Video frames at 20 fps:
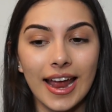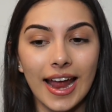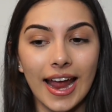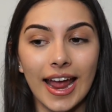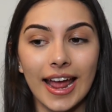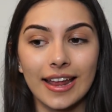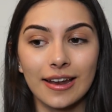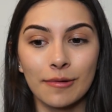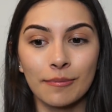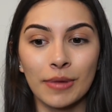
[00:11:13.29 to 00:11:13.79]

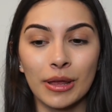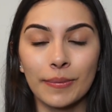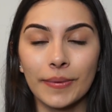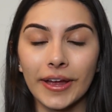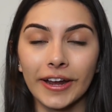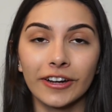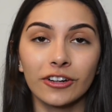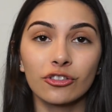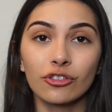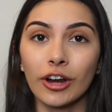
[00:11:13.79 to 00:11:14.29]
and maybe
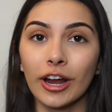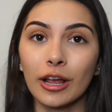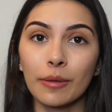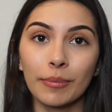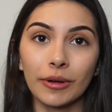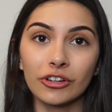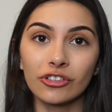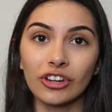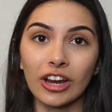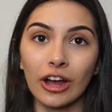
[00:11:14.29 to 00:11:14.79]
I can try a
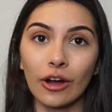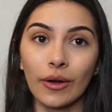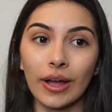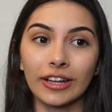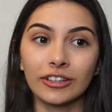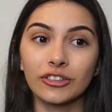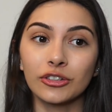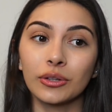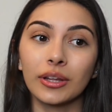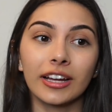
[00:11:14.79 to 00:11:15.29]
bunch out
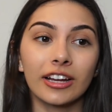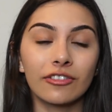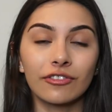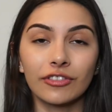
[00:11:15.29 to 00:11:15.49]
and do like a